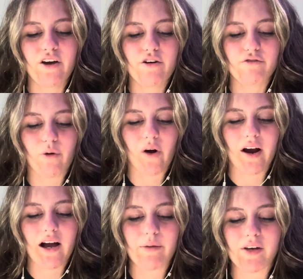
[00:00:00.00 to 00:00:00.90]
4,
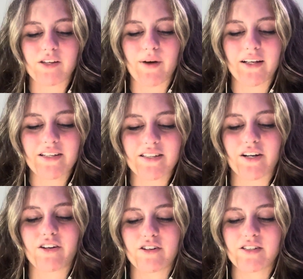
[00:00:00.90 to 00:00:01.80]
I am expected to
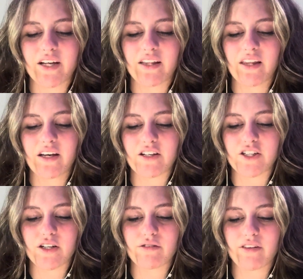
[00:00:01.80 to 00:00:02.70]
understand the
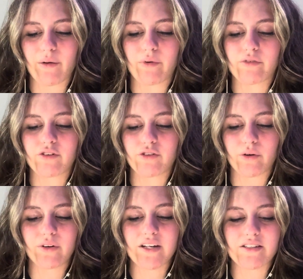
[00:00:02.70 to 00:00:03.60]
issues that will
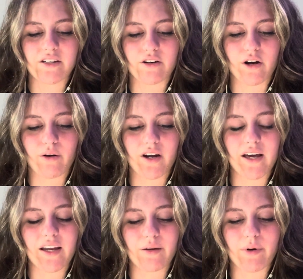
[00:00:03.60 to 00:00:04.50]
result in a 0 on
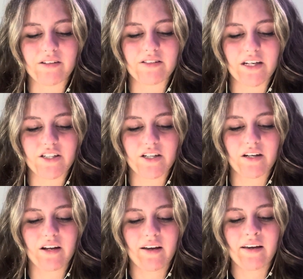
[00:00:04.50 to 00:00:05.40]
any
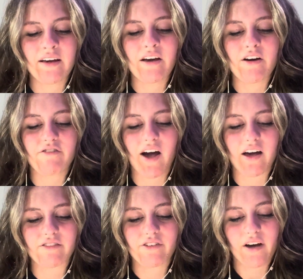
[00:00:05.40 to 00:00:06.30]
presentation.
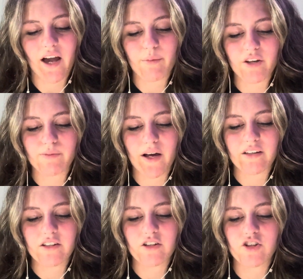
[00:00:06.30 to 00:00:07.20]
5, I am
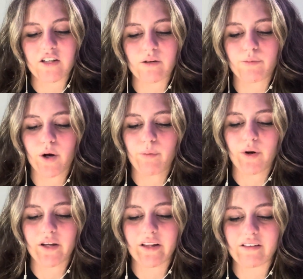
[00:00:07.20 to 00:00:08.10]
expected to dress
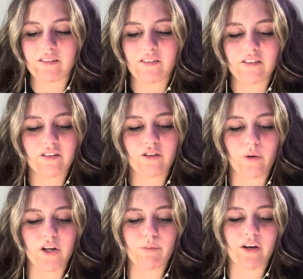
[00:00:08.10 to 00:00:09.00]
appropriately since this is
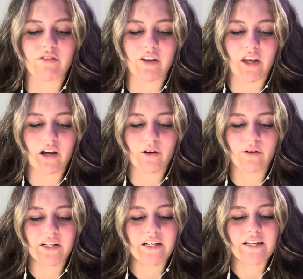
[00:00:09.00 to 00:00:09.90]
going to be a video.
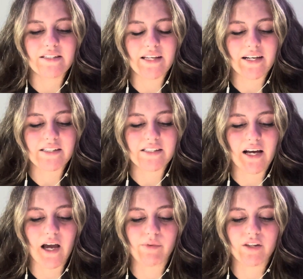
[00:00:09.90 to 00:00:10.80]
6,
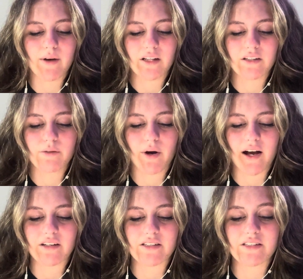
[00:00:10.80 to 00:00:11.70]
I am expected to
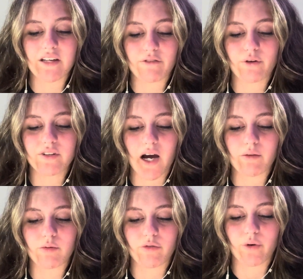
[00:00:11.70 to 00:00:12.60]
practice several
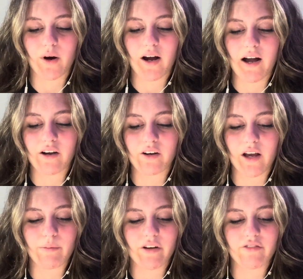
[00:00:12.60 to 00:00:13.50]
times before I
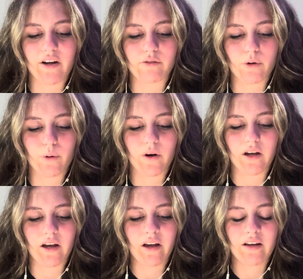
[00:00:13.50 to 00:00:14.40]
create my final recording.